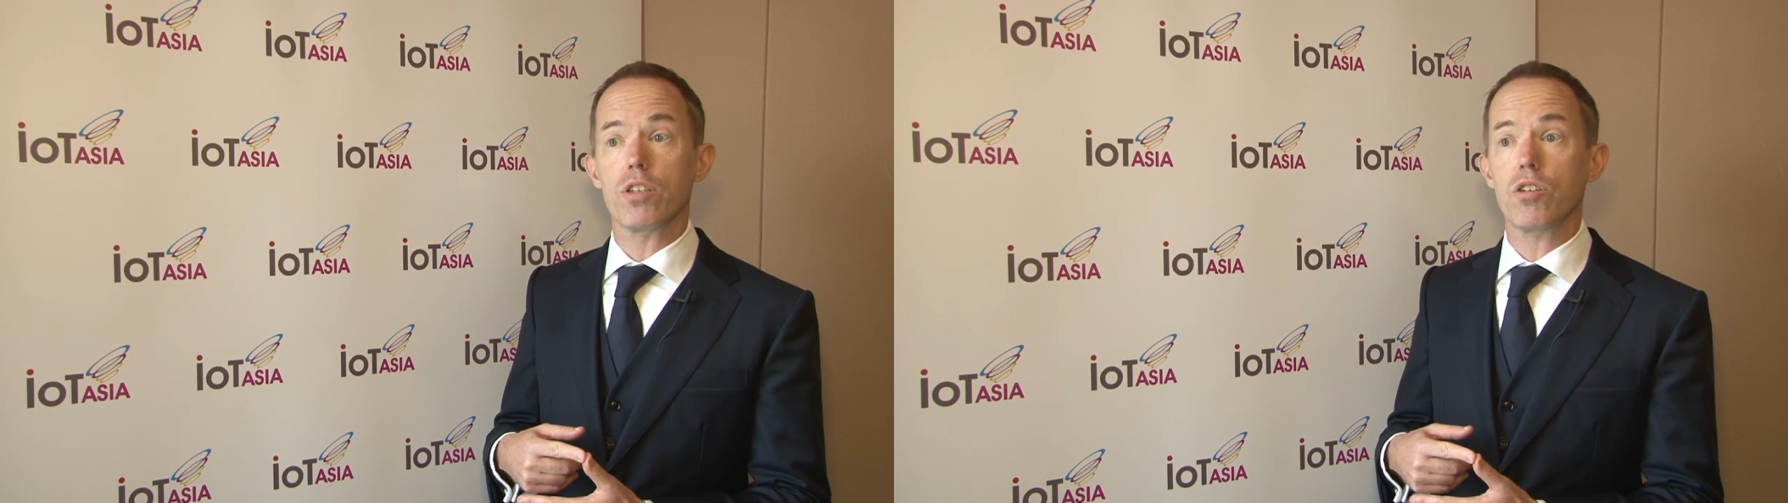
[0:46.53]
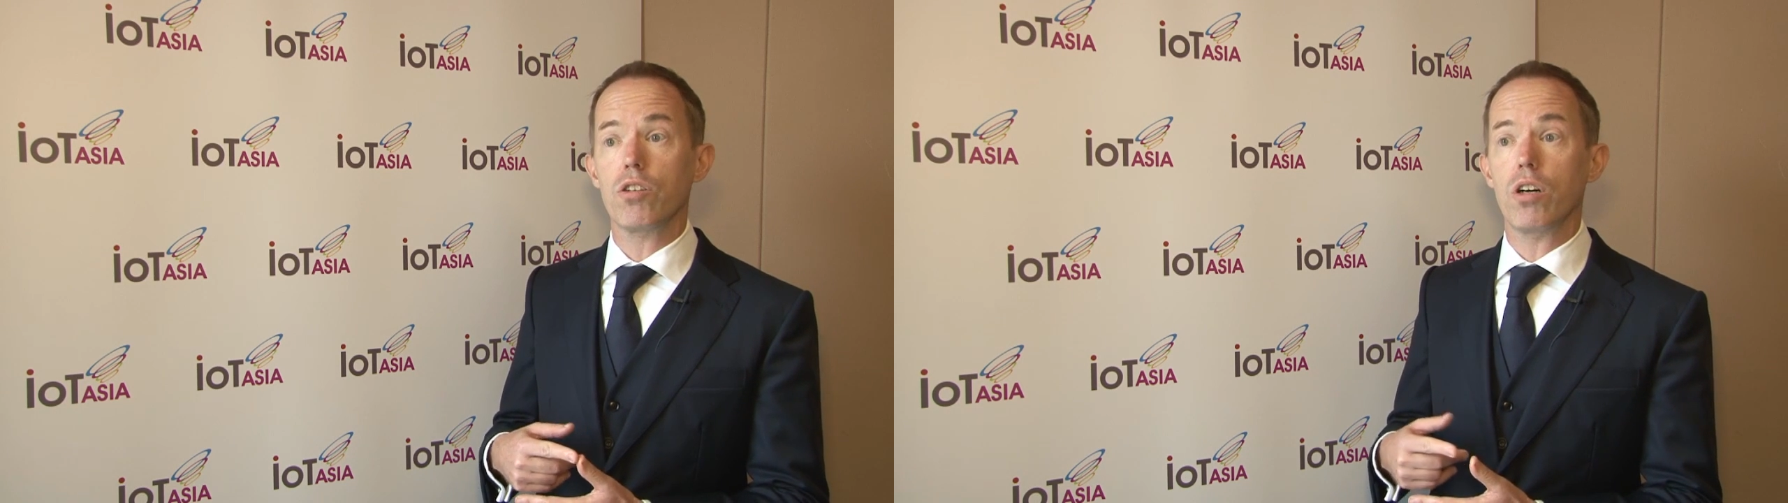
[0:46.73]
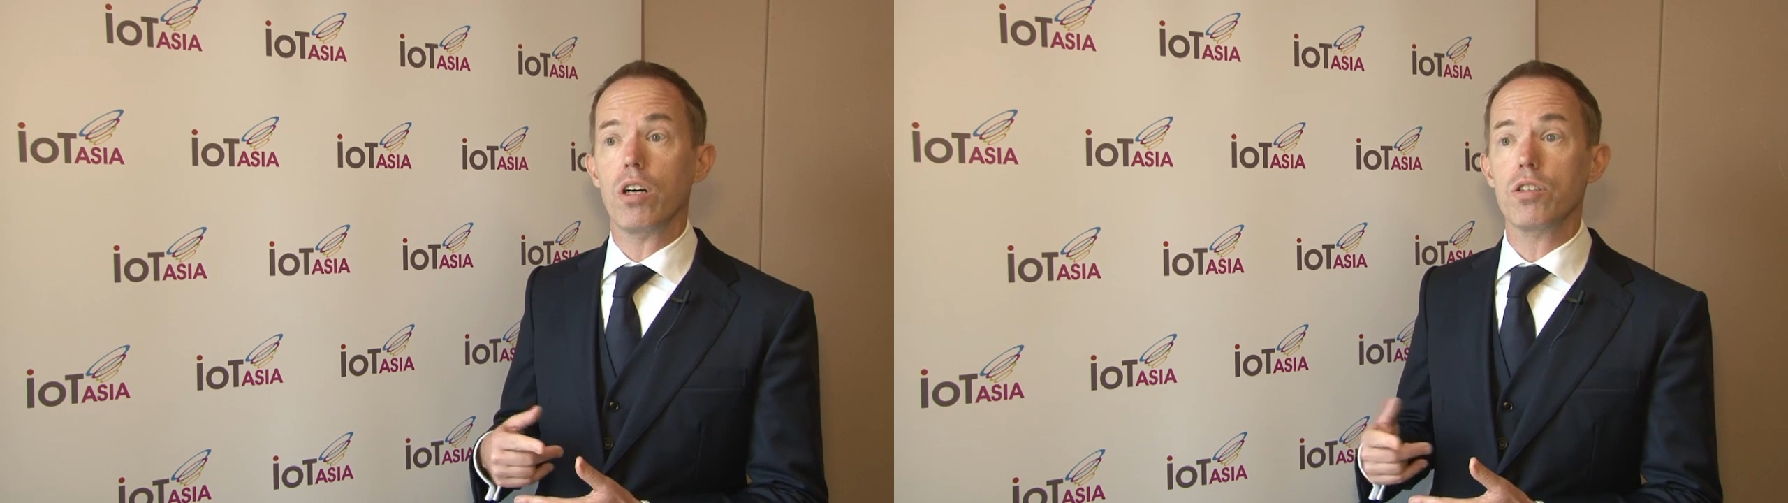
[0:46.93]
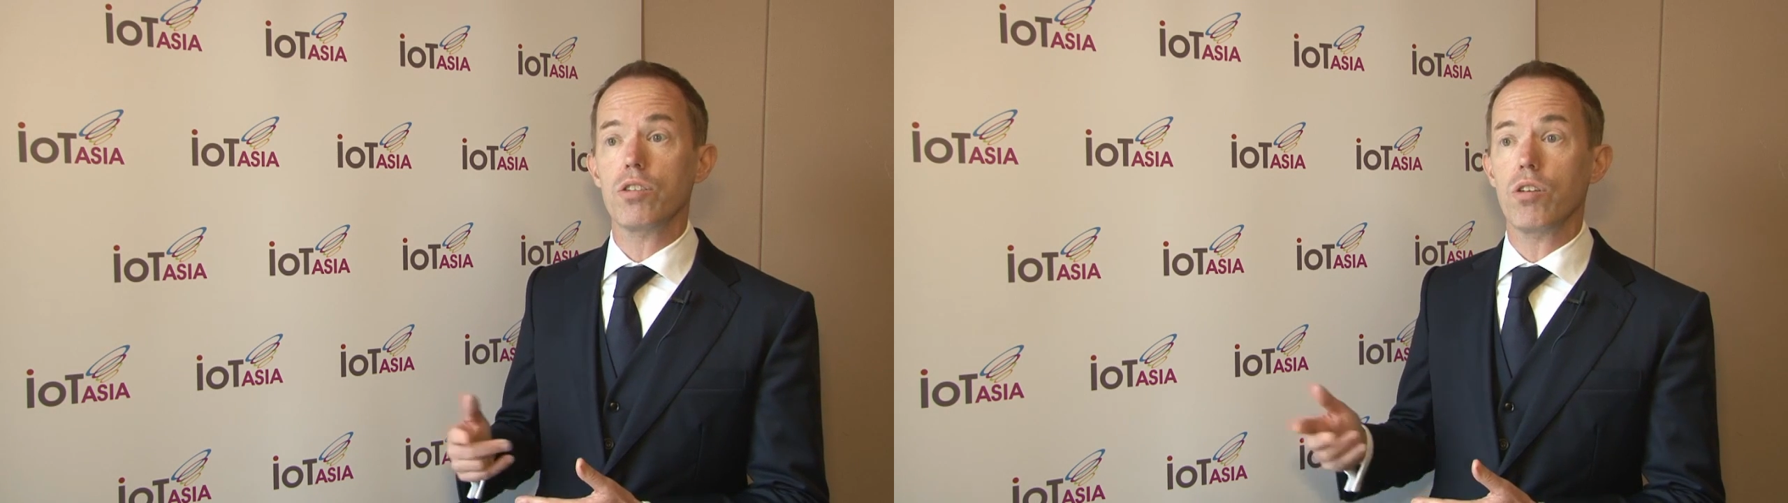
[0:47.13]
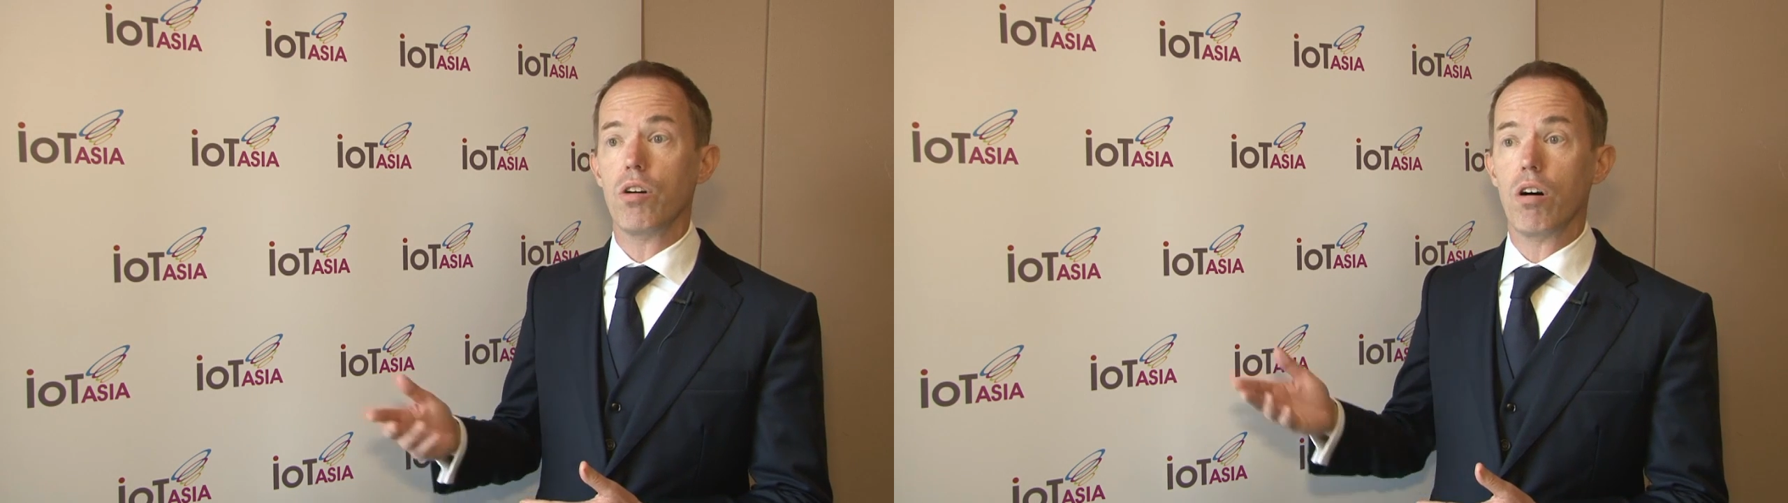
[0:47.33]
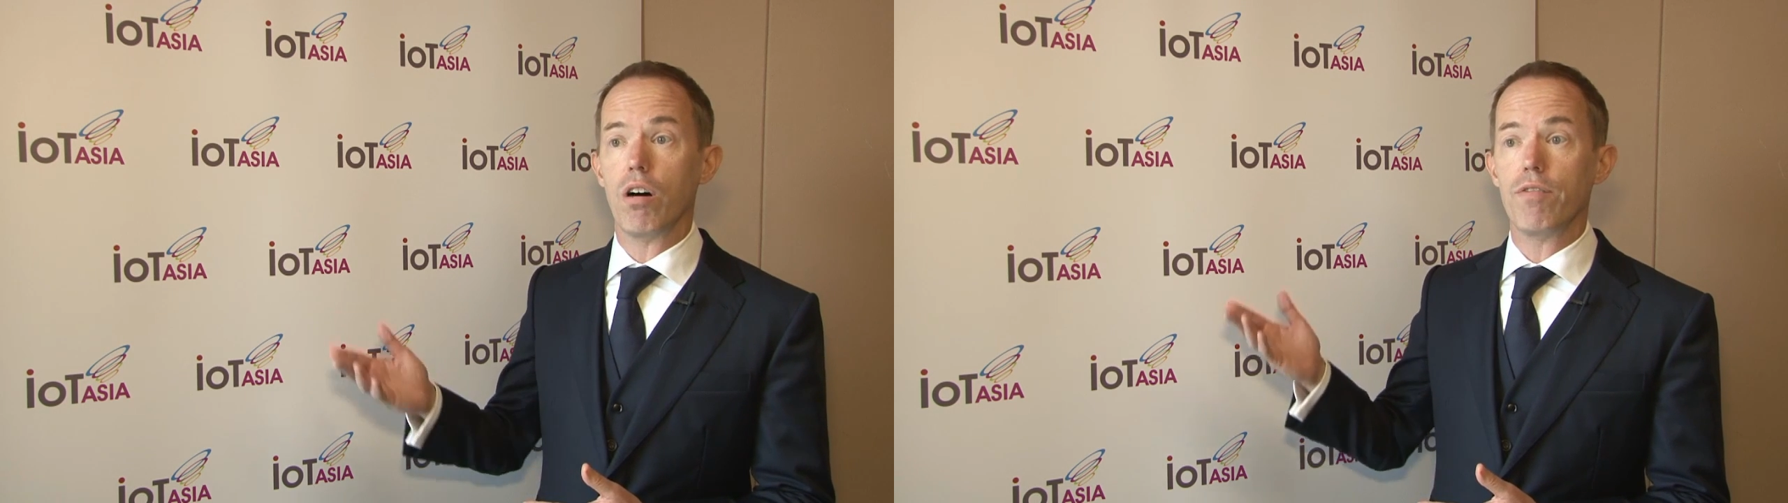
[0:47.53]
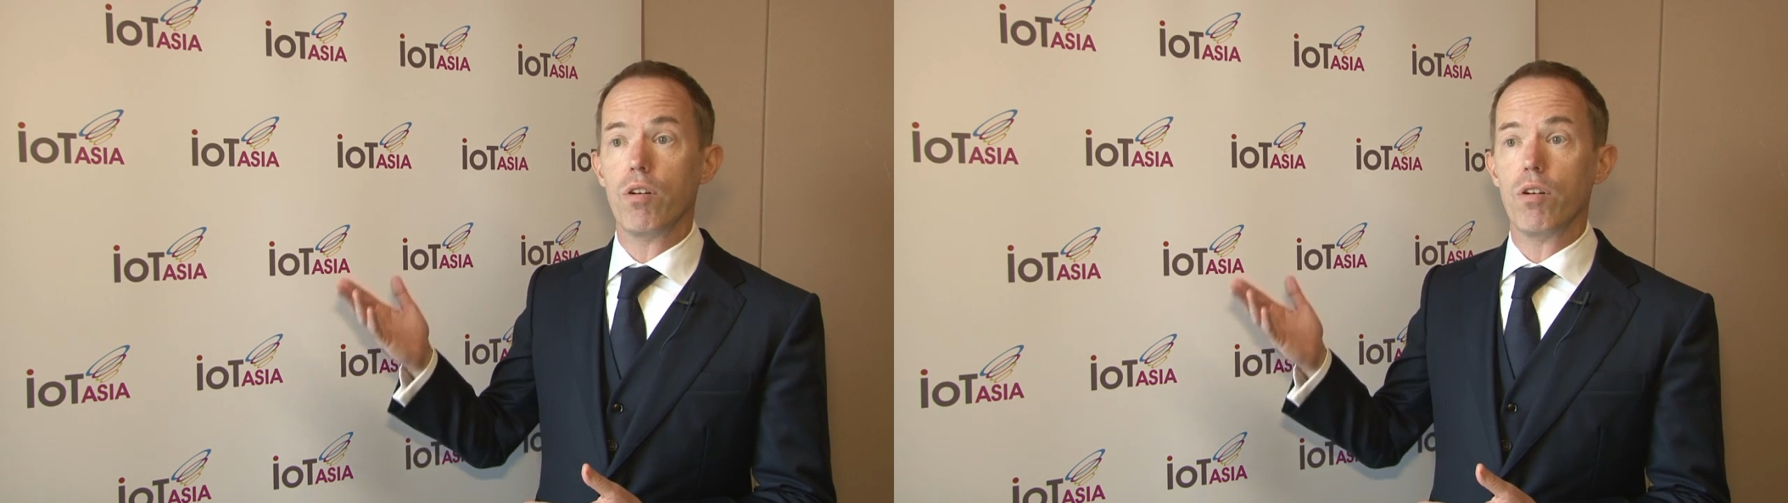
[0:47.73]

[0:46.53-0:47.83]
the cost of